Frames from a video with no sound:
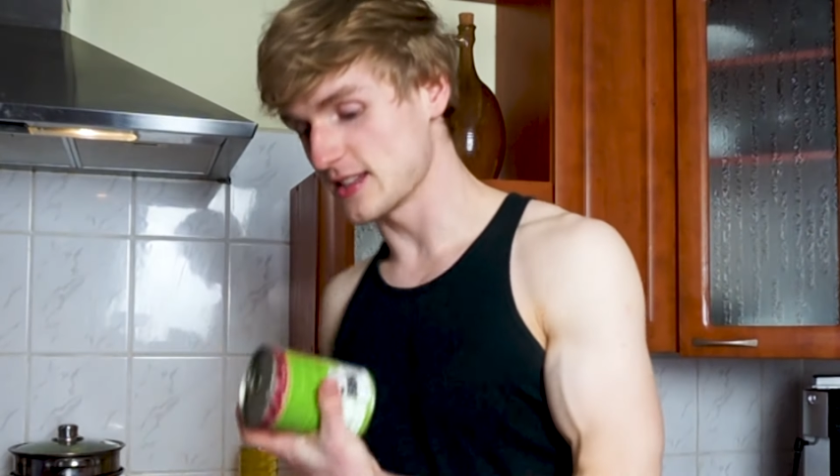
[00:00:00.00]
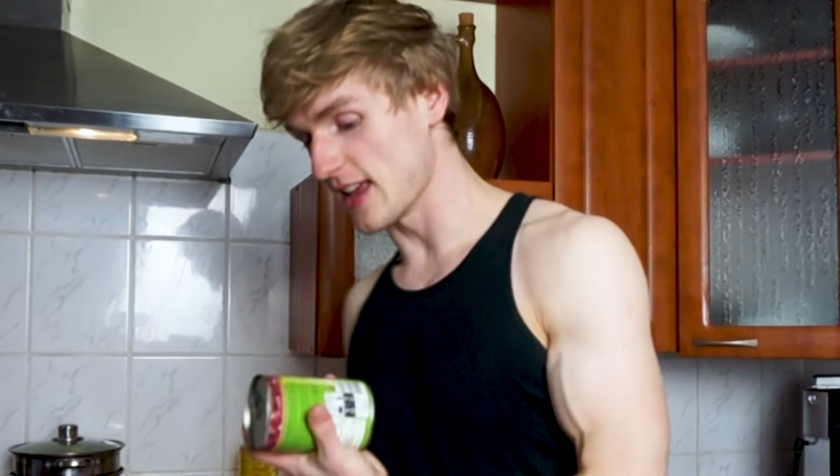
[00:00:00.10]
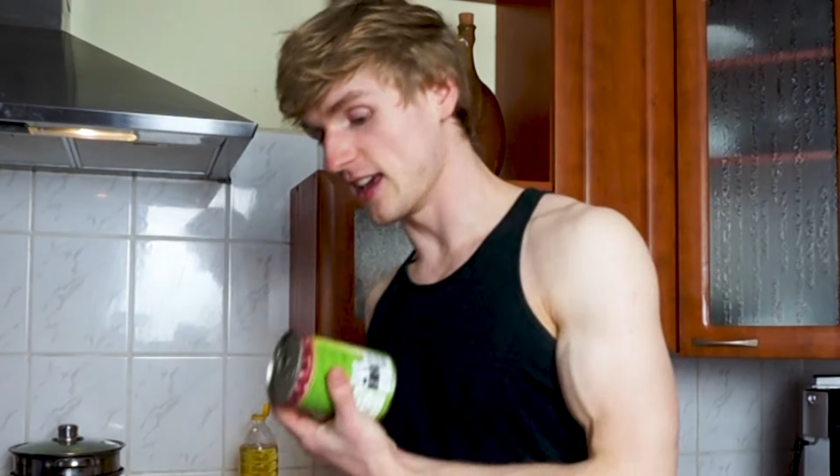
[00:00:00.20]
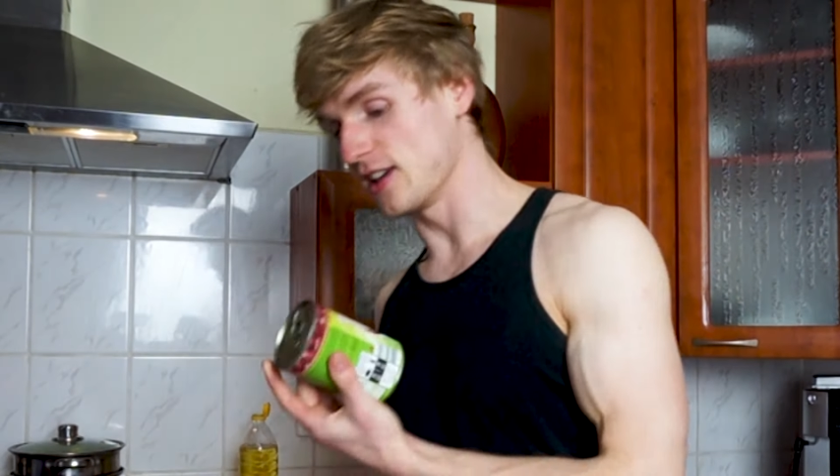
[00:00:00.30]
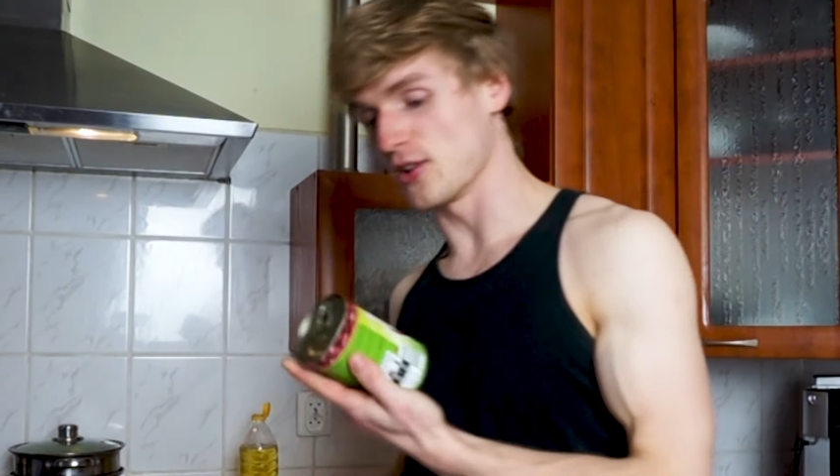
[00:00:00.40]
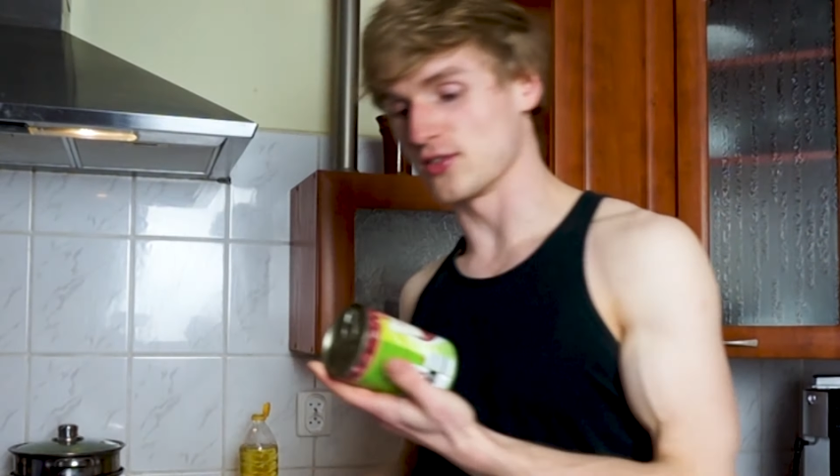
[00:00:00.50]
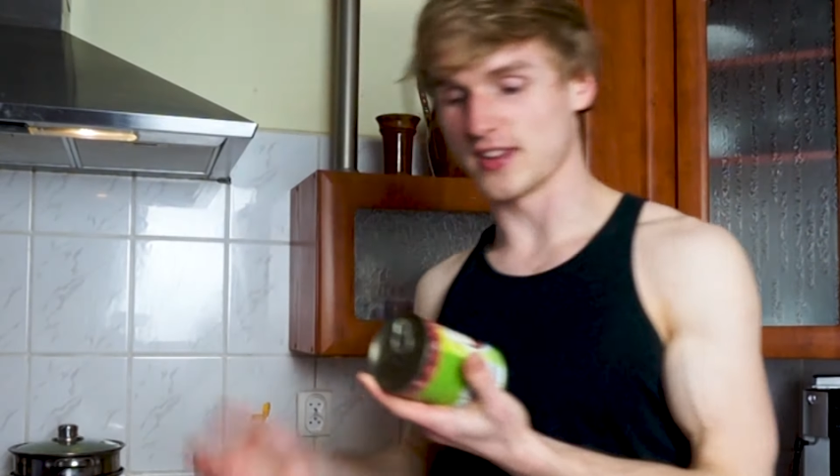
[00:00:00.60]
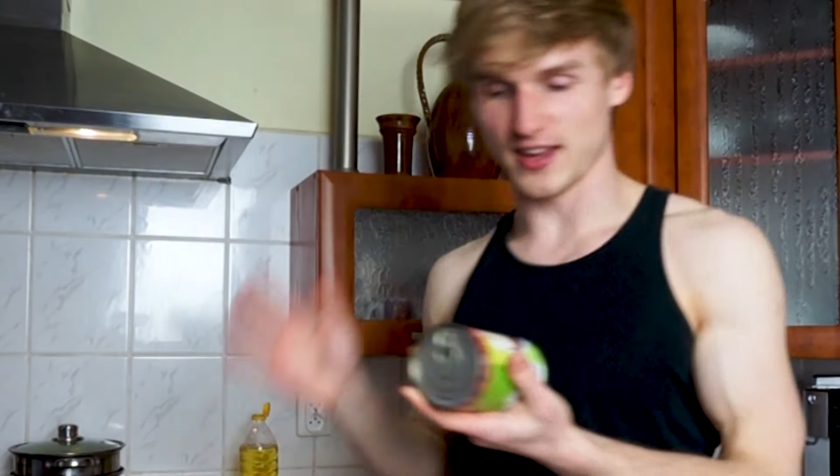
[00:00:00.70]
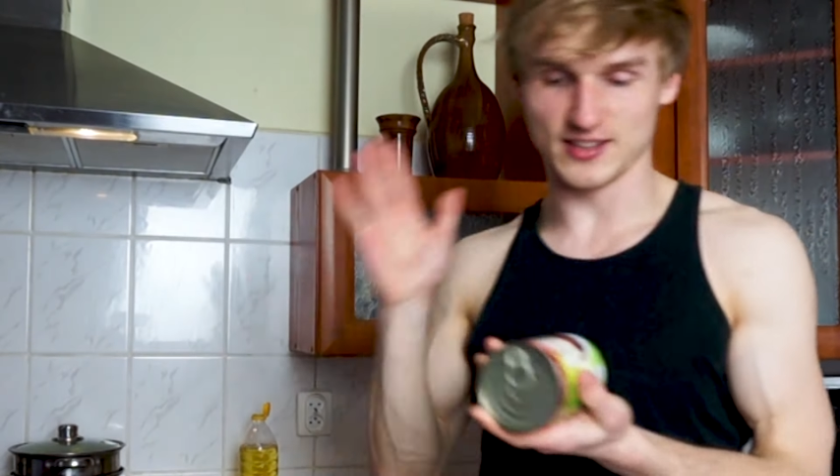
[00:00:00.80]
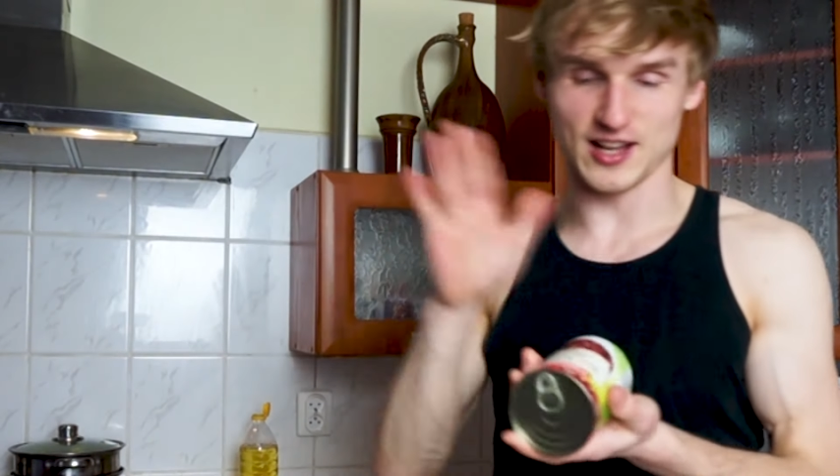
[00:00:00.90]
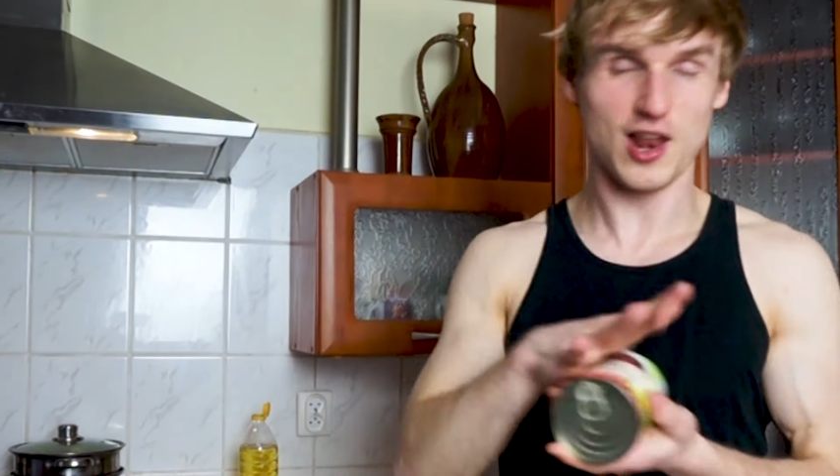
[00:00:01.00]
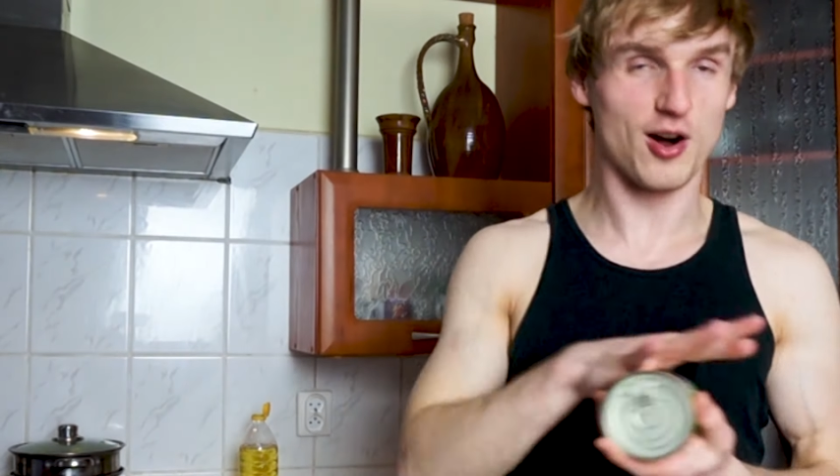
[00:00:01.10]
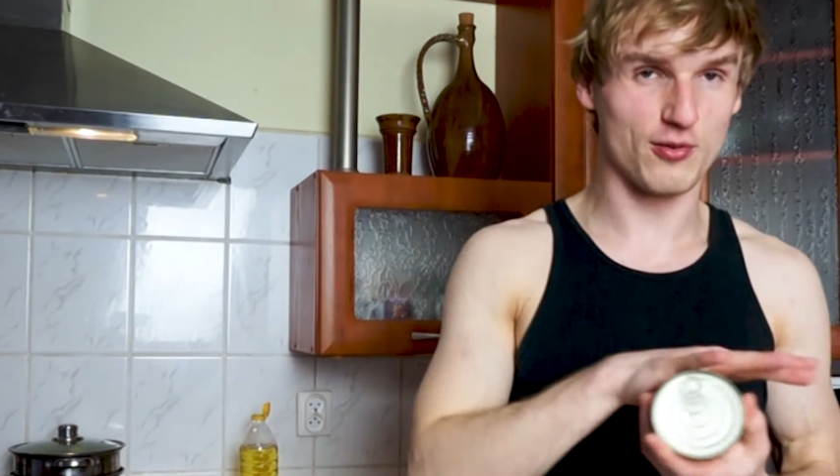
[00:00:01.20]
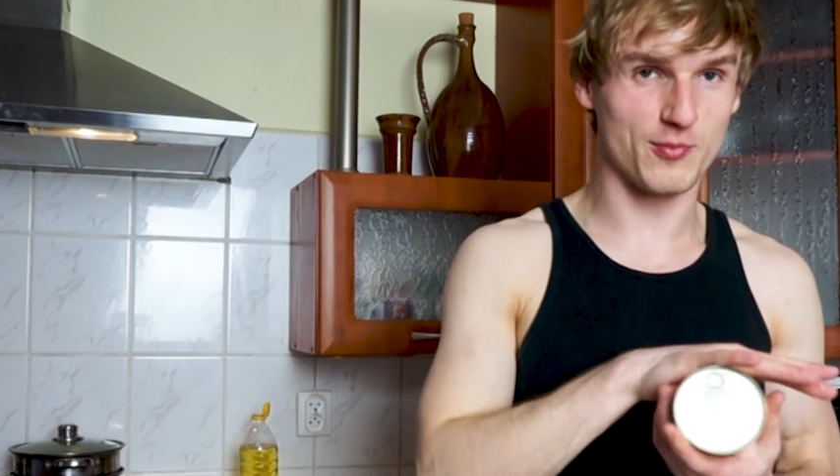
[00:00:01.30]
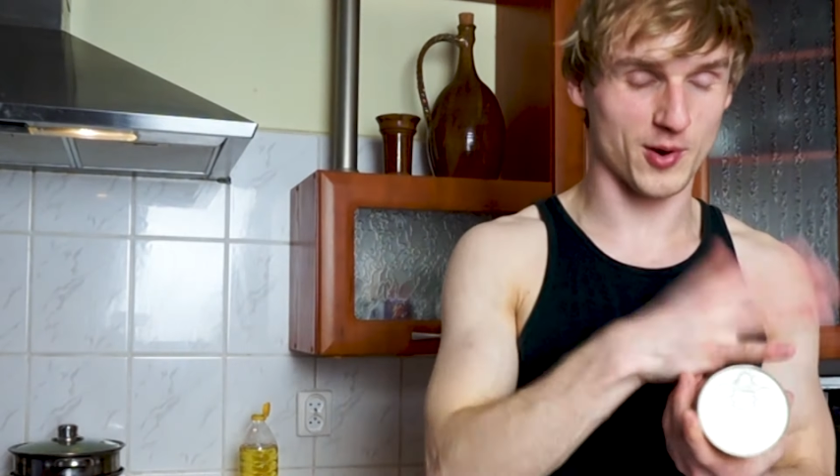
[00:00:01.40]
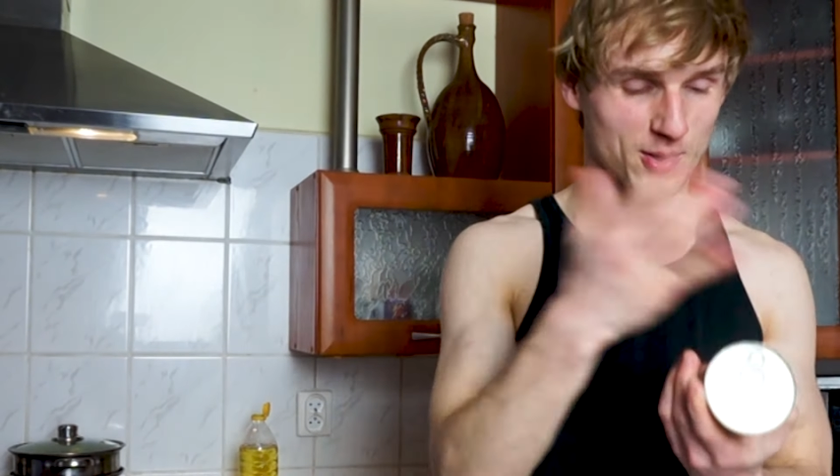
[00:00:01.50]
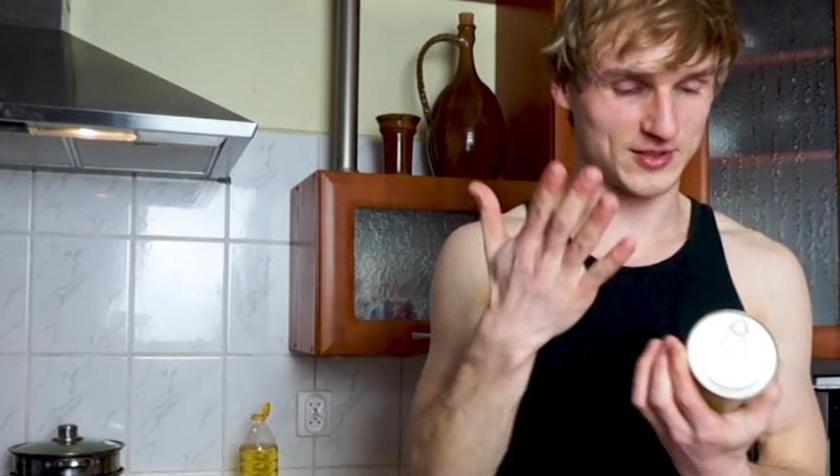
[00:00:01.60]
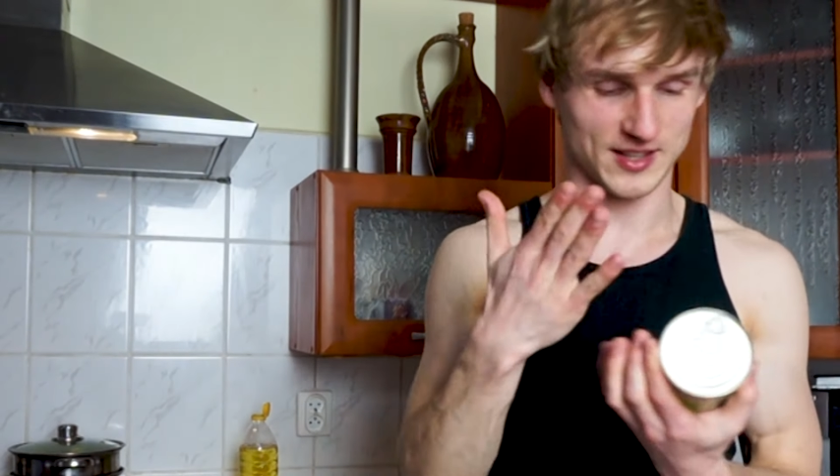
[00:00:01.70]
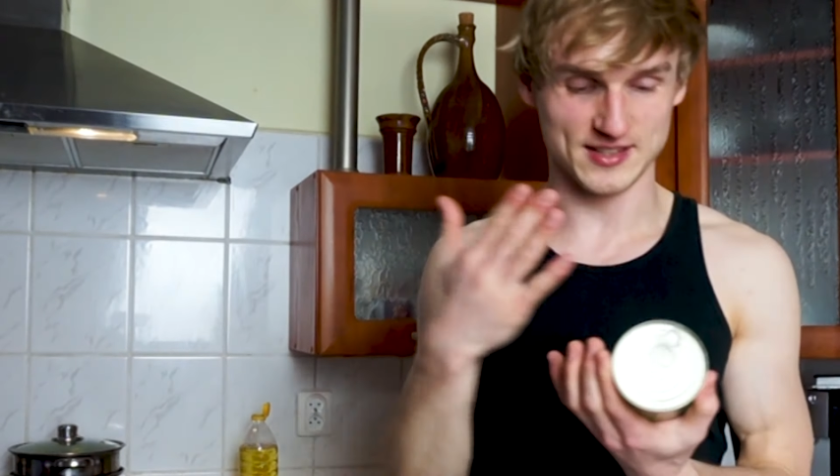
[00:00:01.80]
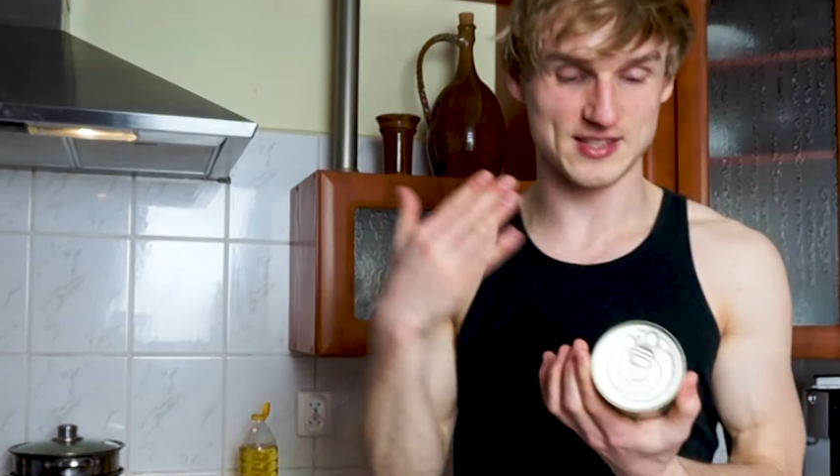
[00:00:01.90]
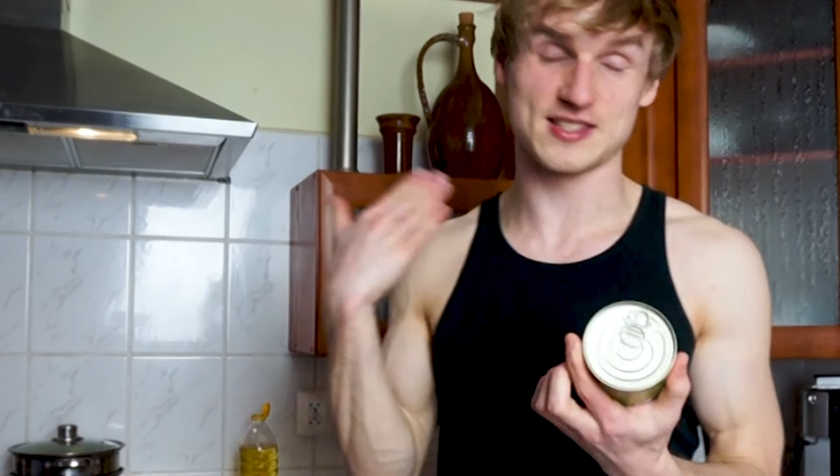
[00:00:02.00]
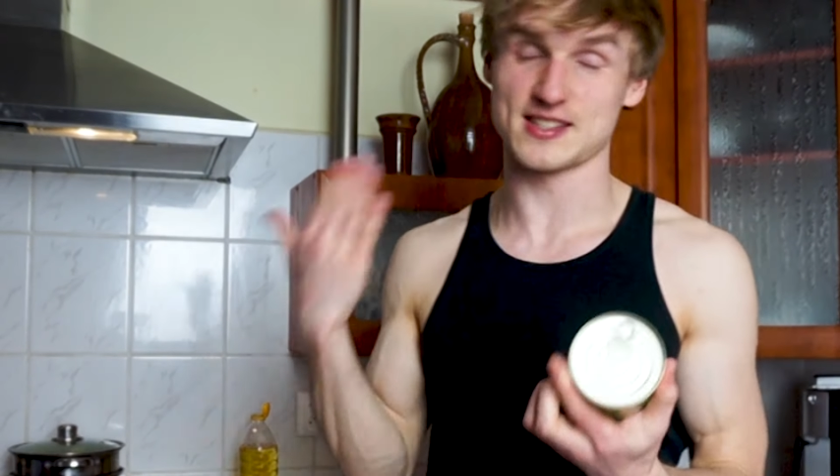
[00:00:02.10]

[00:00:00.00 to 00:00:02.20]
They contain a lot of proteins.